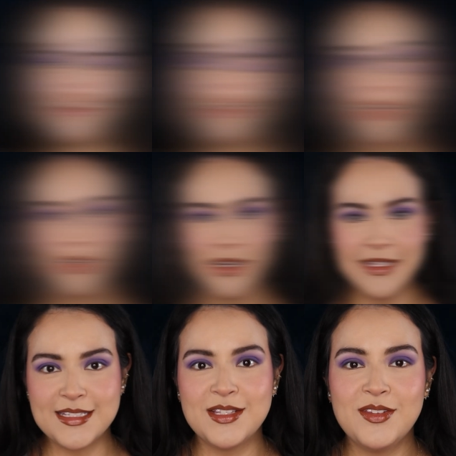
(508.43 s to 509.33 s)

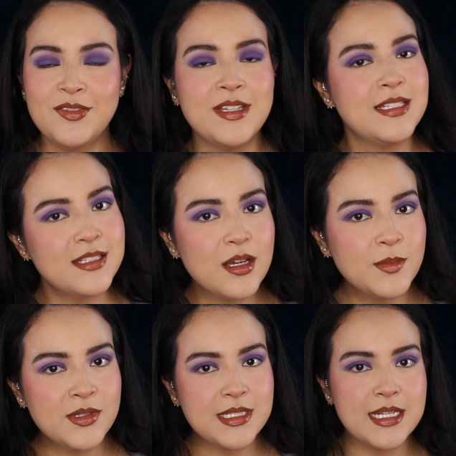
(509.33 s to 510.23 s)
Alright, so the face is
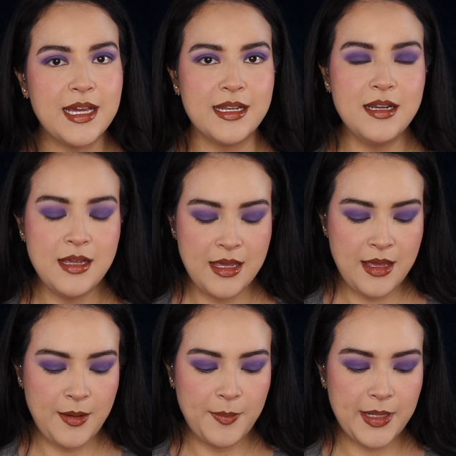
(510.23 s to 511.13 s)
almost done,
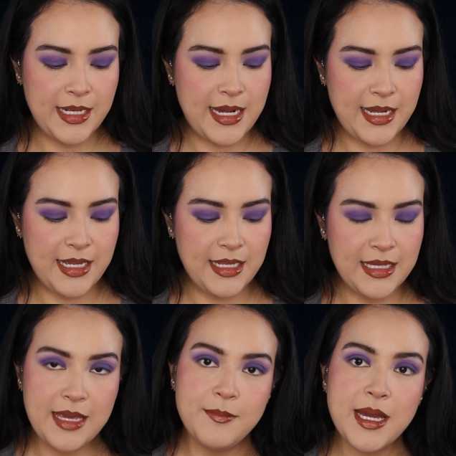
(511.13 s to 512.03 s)
but I
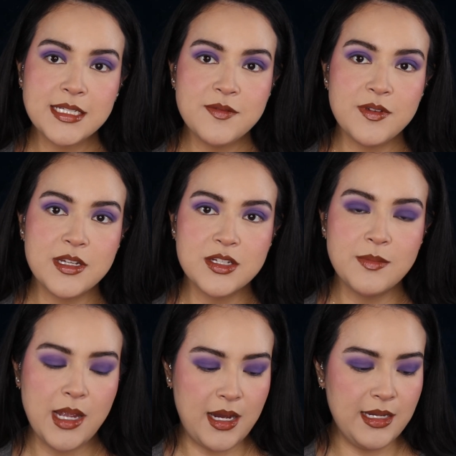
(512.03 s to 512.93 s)
came back to finish
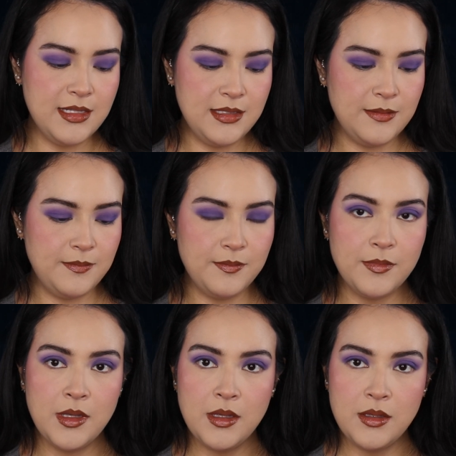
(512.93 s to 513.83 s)
my eyes.
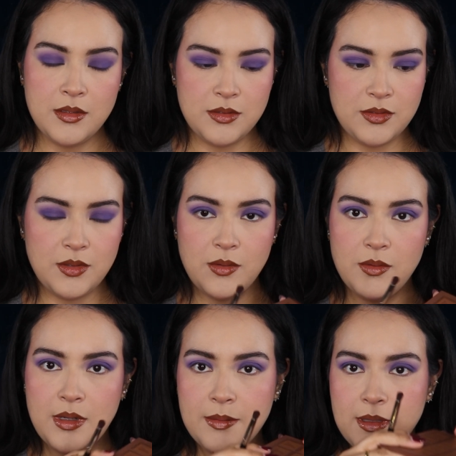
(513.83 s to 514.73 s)

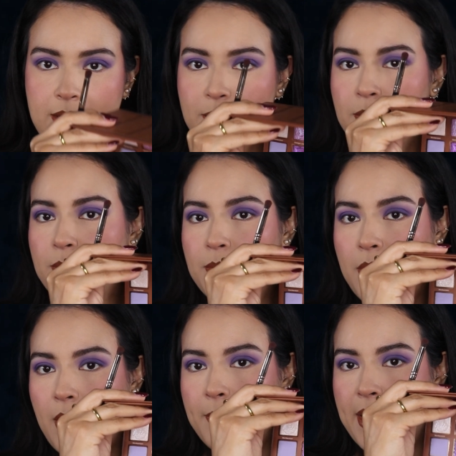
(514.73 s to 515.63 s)
So I'm going to
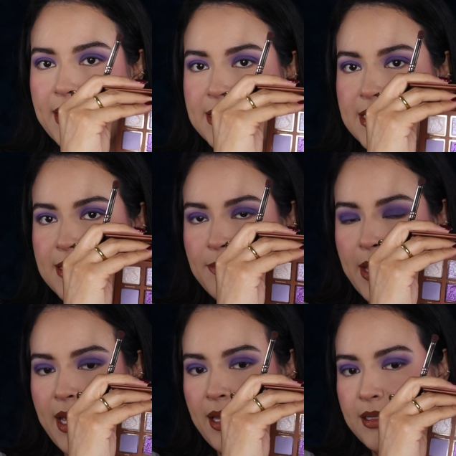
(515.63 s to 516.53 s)
pop back into the
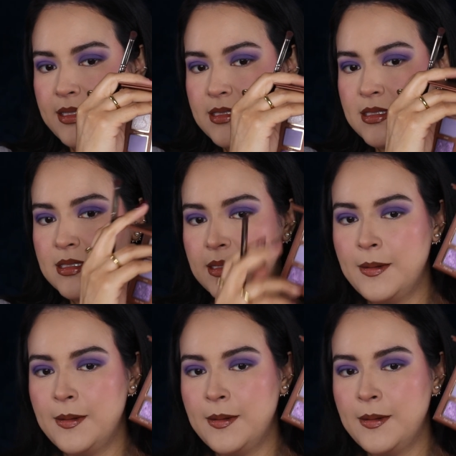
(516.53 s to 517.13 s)
palette,